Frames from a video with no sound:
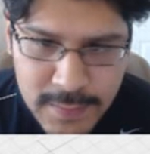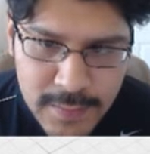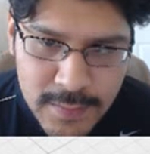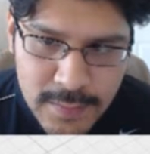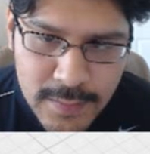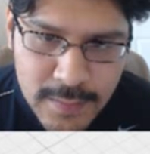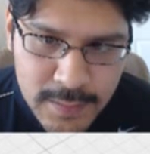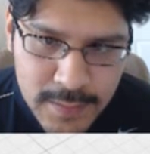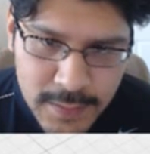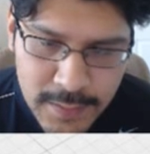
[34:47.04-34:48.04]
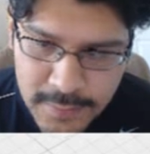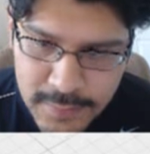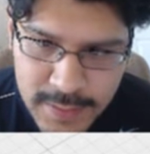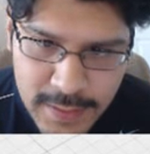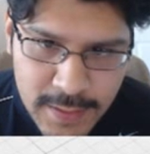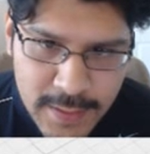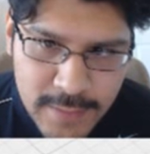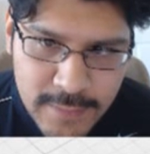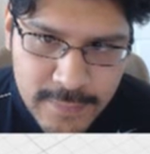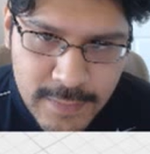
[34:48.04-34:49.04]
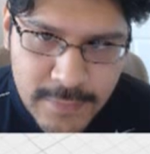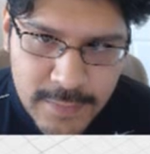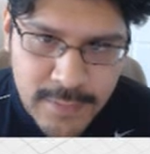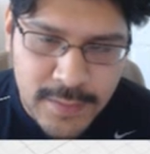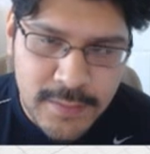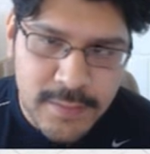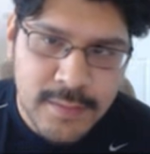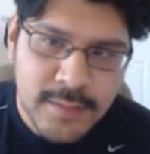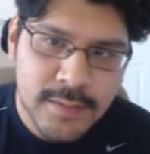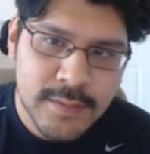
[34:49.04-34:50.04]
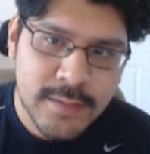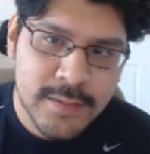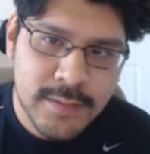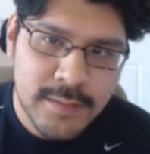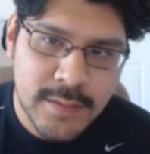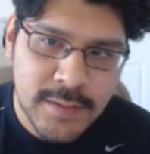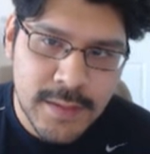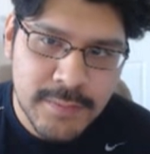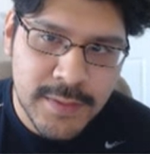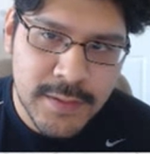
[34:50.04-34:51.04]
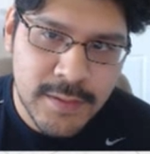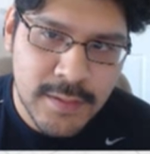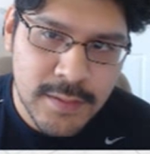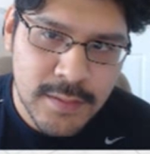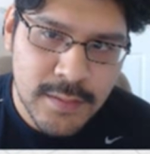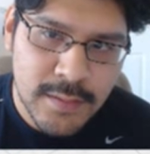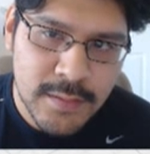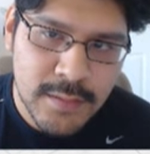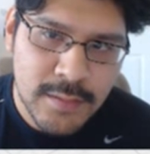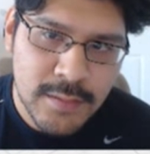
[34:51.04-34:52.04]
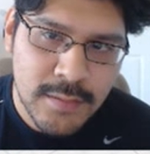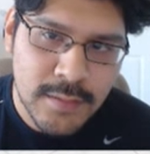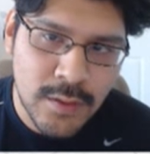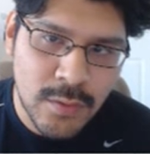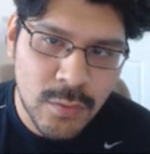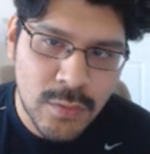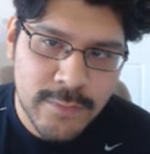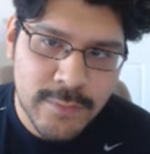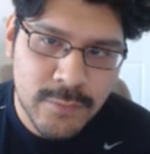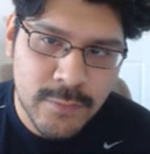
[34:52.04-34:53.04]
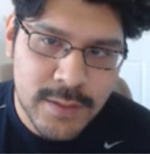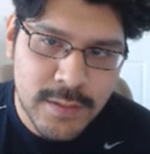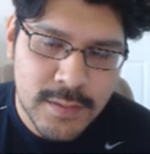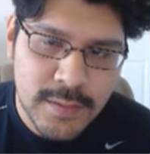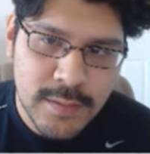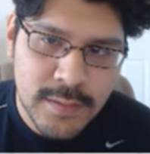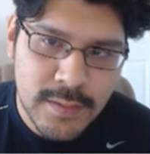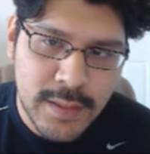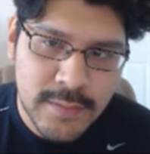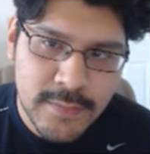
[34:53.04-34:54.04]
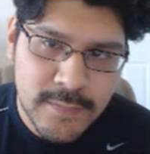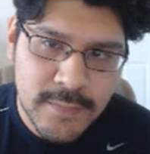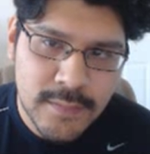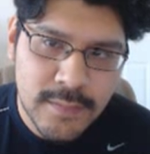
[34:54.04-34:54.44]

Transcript: I'm gonna hit OK and save it here. I call it uh, MPR O for one case